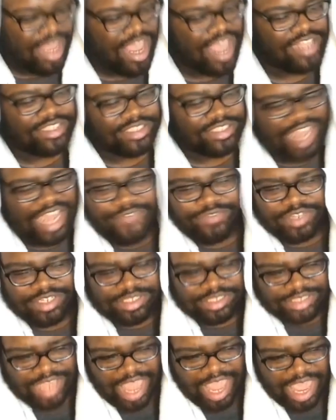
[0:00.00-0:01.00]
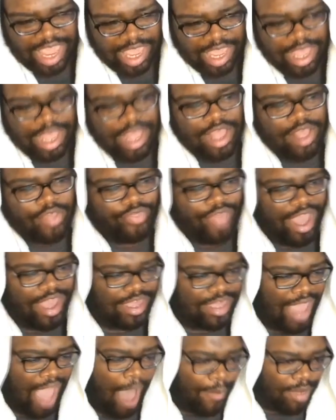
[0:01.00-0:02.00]
It's safe to say
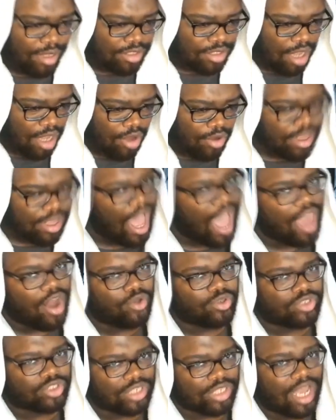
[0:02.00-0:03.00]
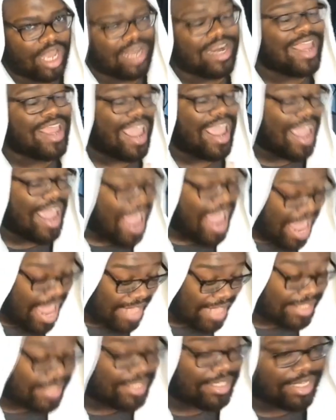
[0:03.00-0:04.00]
that Yamato, Kaido's son,
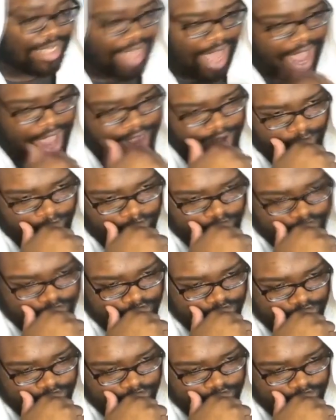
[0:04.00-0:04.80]
hates Kaido.